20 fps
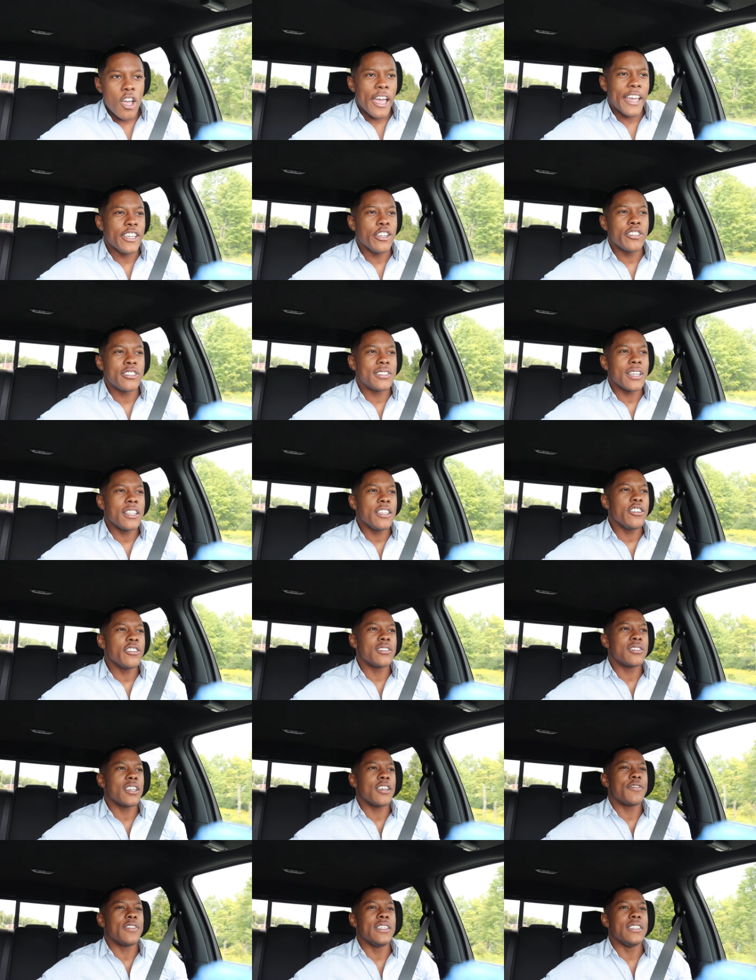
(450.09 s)
and you're telling
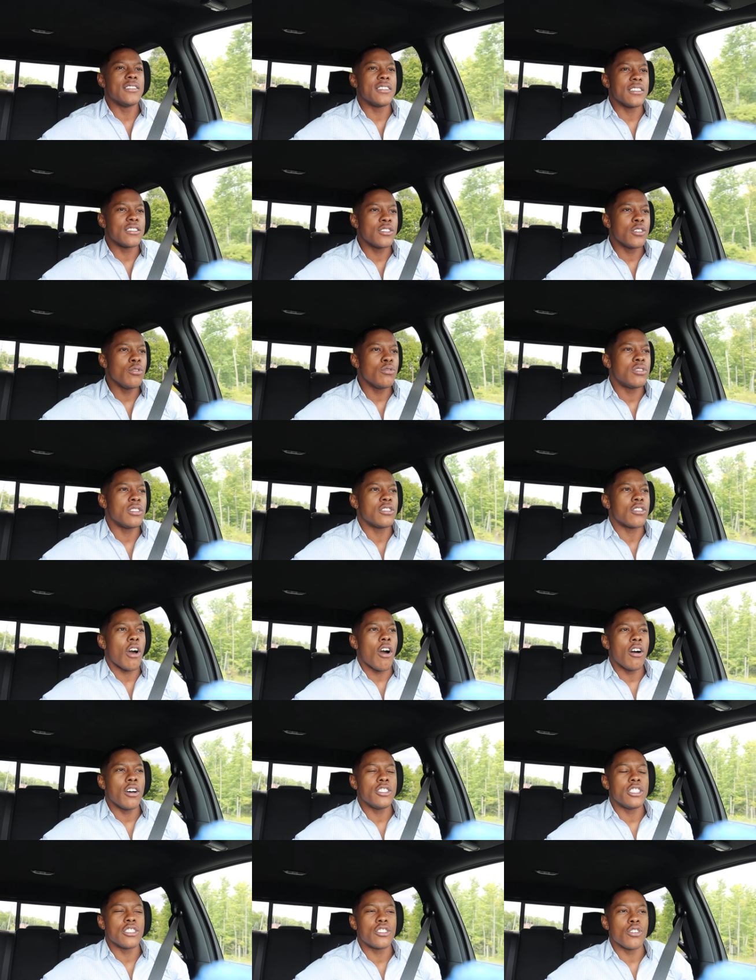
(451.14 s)
yourself these excuses
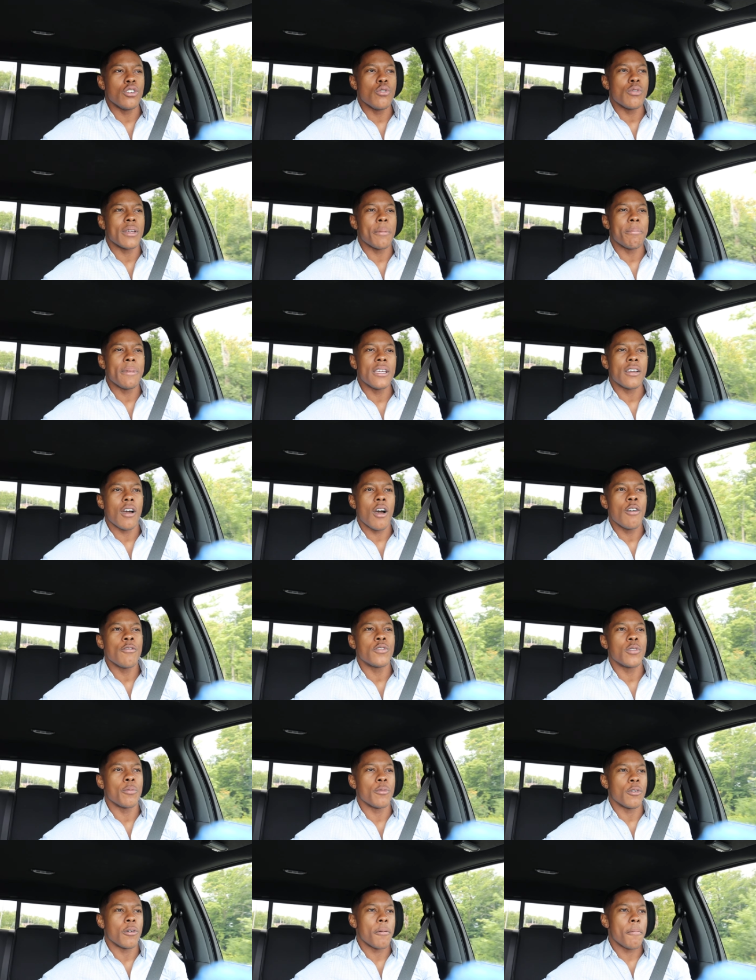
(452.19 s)
all just so you can be
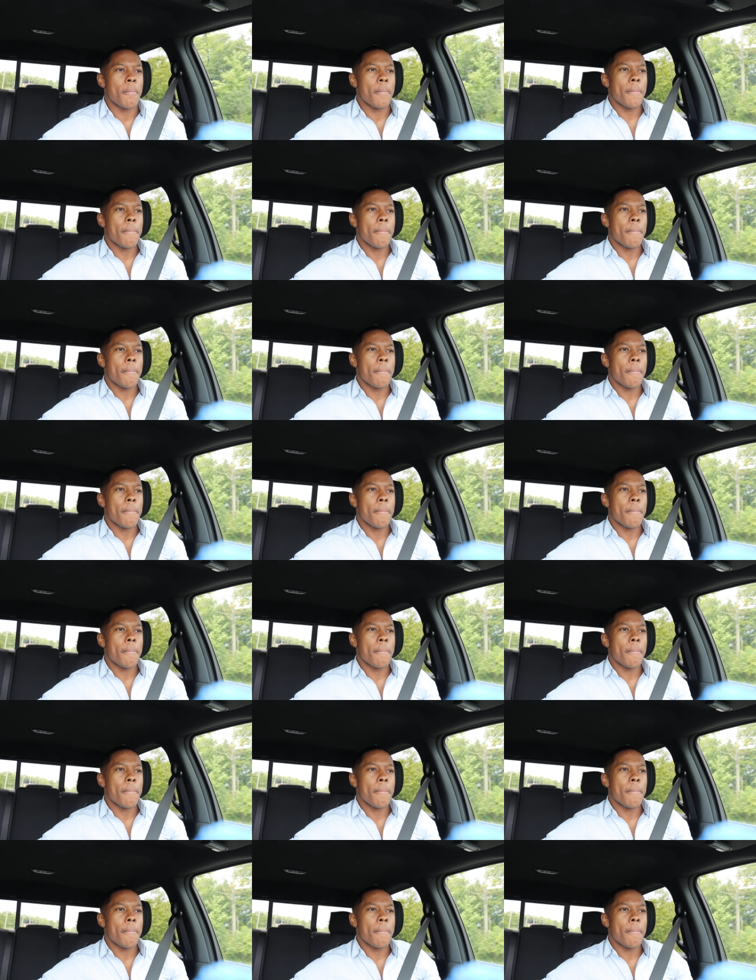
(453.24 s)
comfortable.